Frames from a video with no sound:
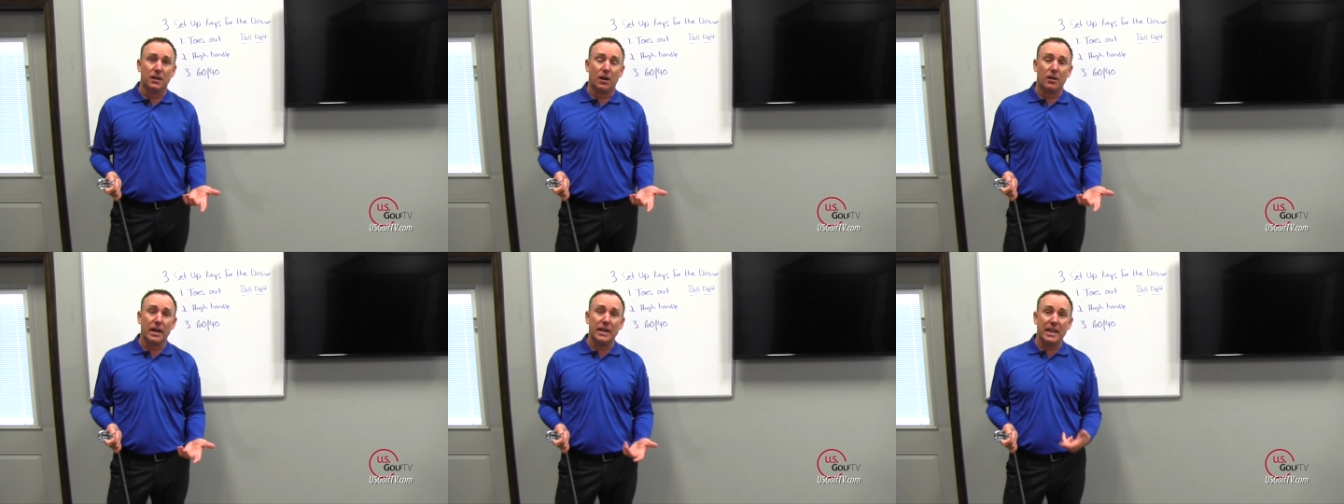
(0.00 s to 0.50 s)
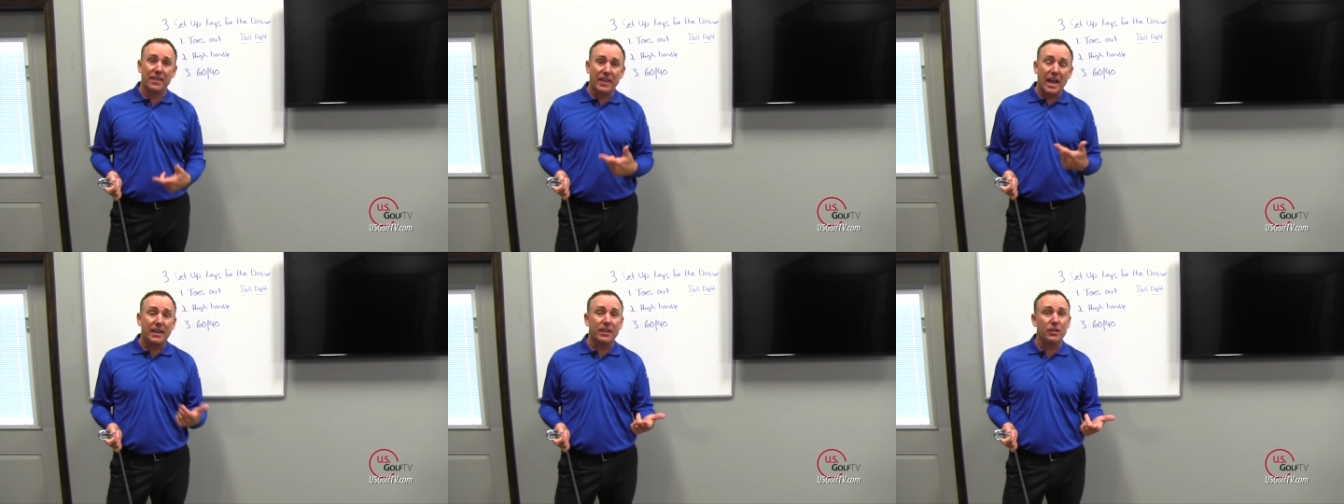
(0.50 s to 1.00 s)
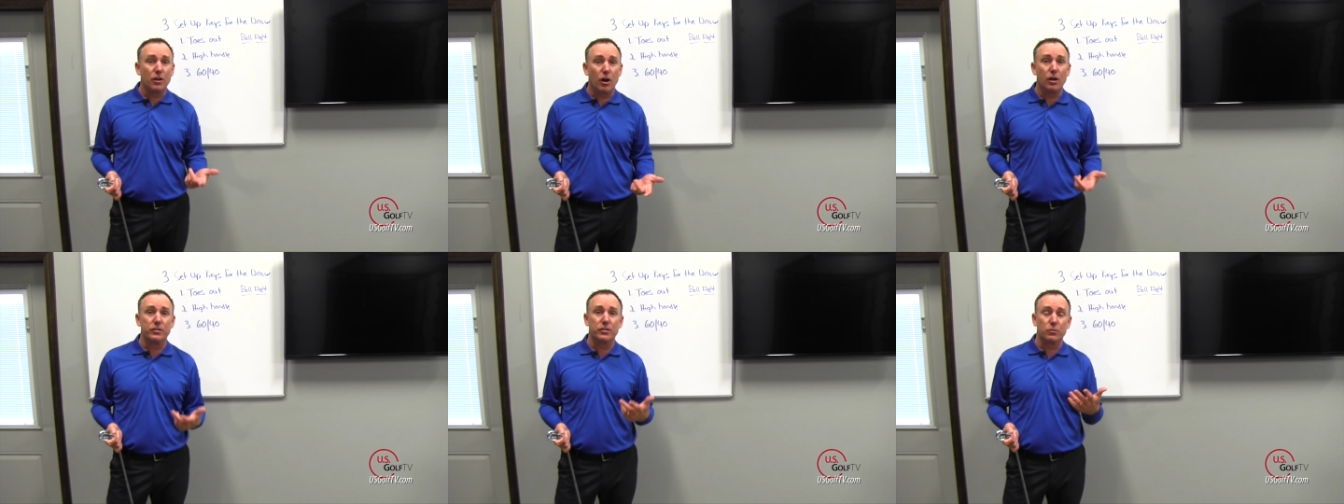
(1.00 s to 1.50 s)
All right, and that can
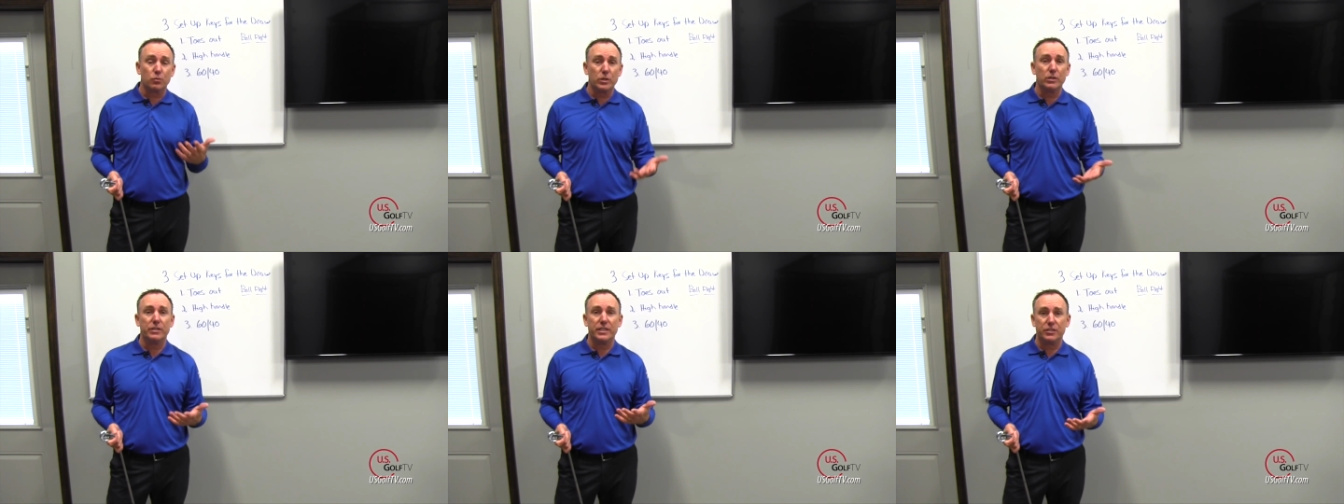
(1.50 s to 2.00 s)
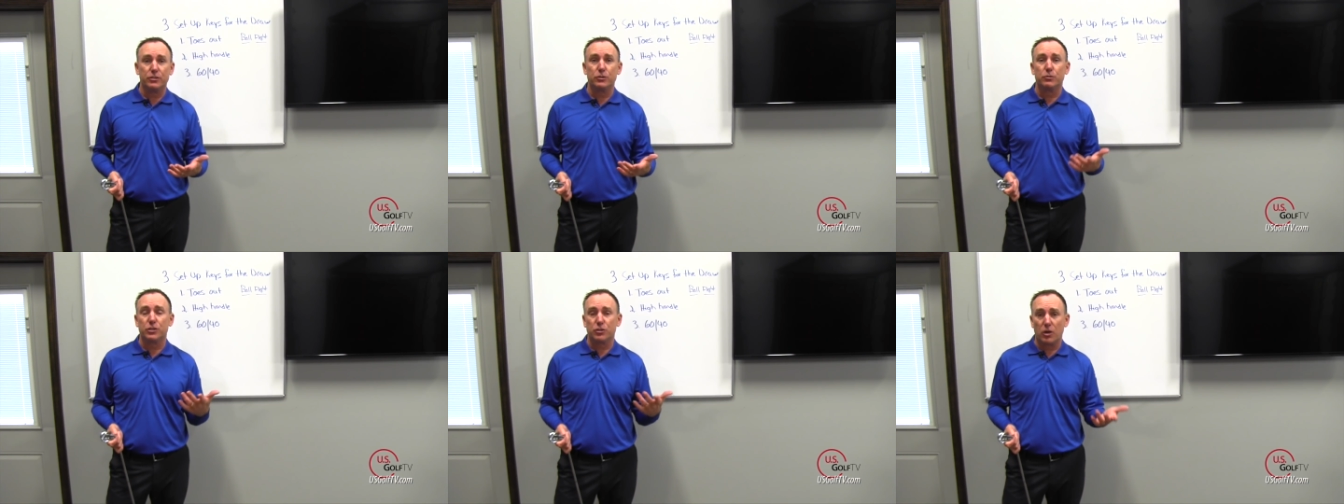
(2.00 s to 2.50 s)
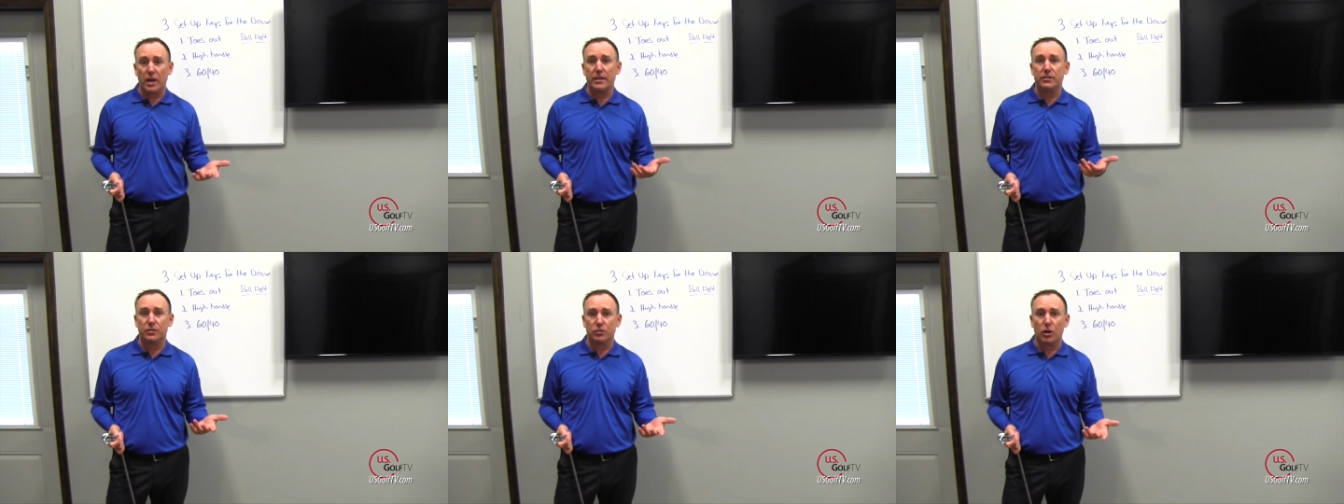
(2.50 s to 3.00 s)
cause some real issues with
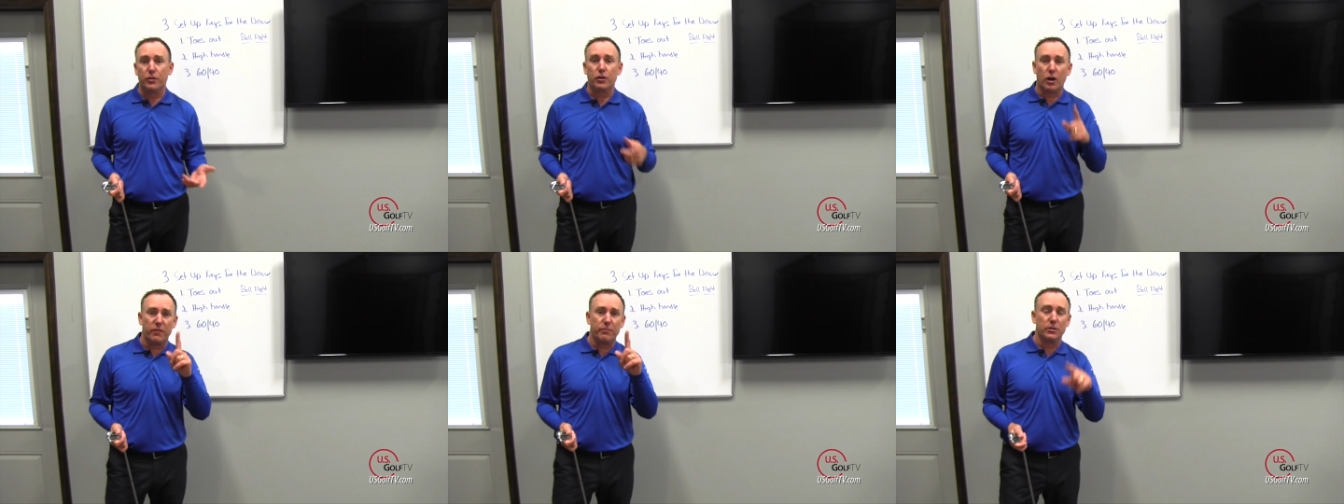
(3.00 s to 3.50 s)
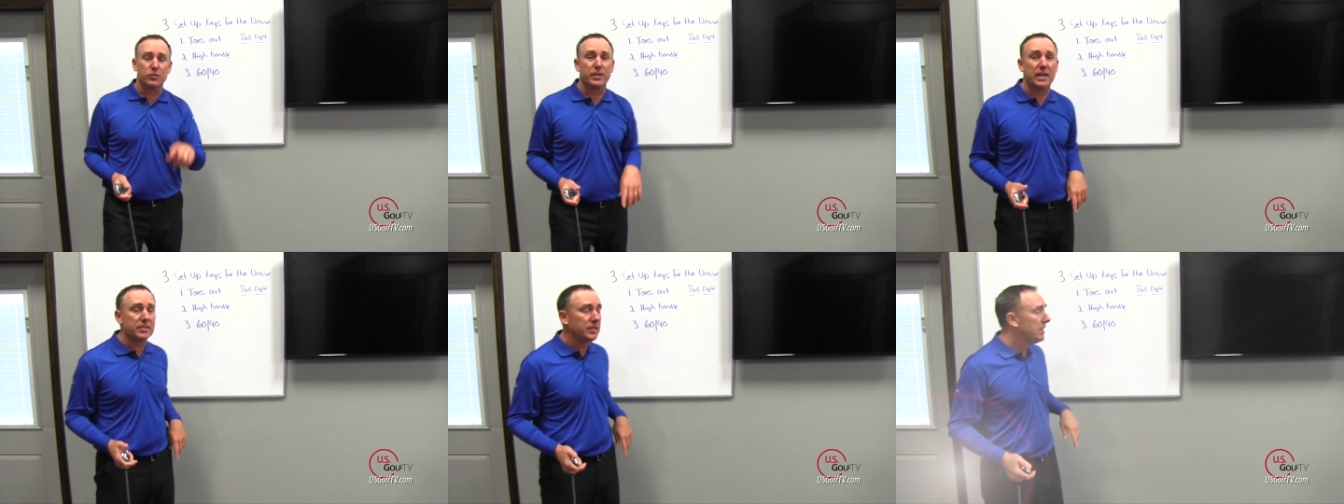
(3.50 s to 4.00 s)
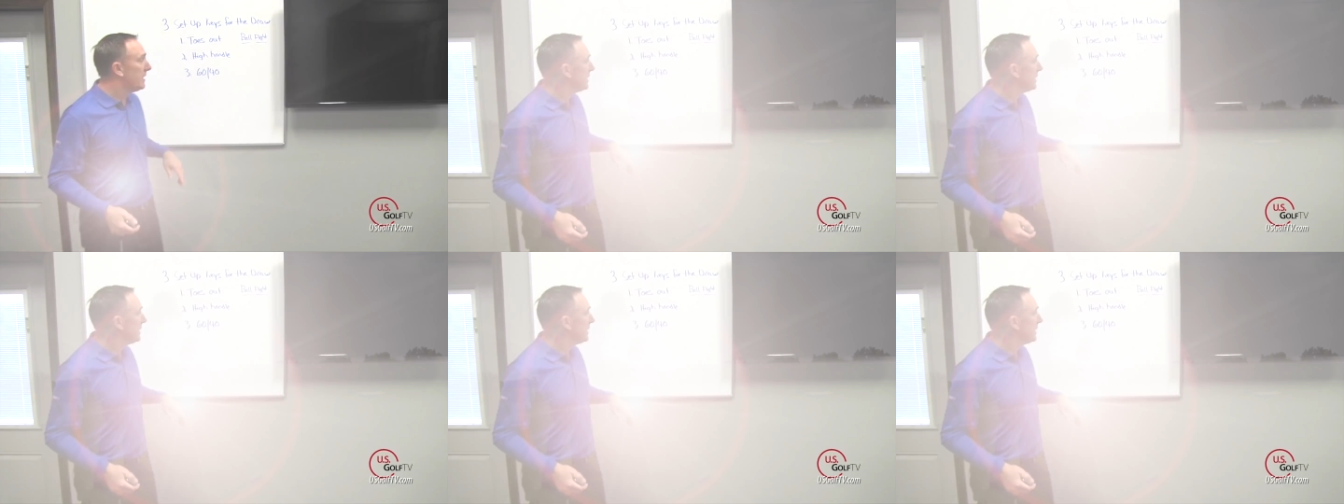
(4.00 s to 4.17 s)
trying to draw the golf ball. So that's